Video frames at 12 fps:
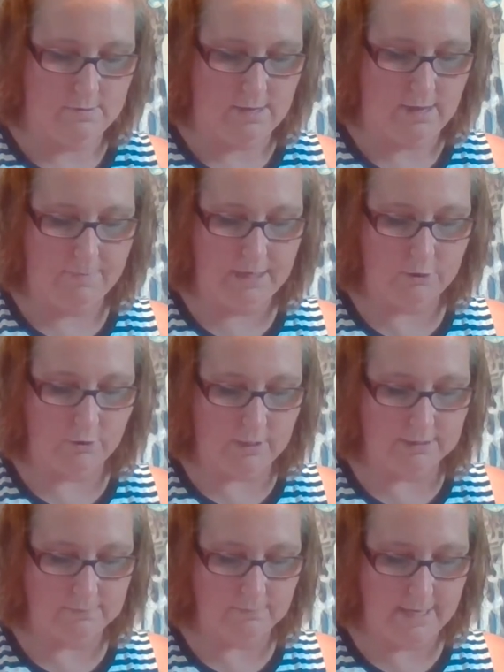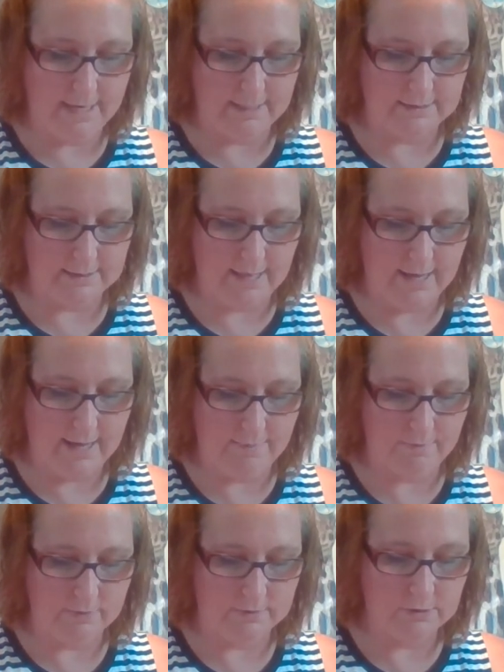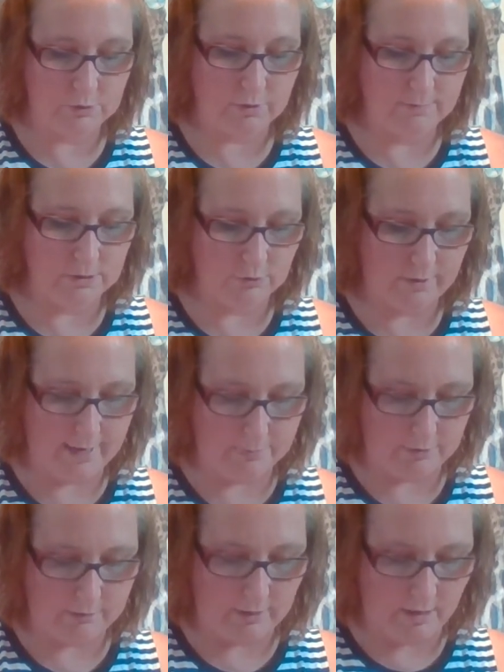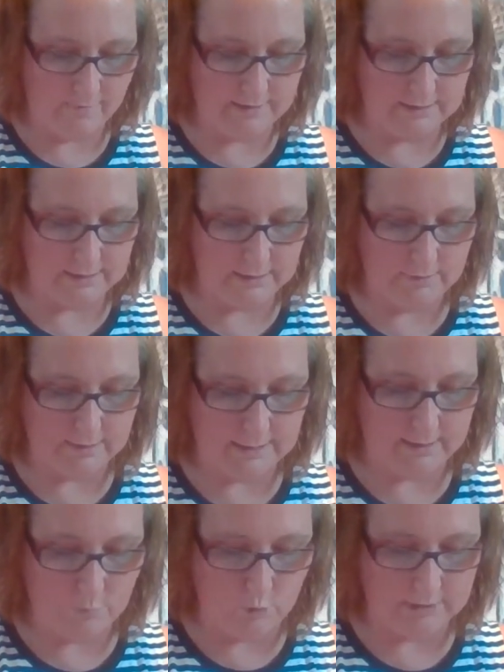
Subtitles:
I'm going to draw some landscape, scribble, scrabble. Obviously, you could take more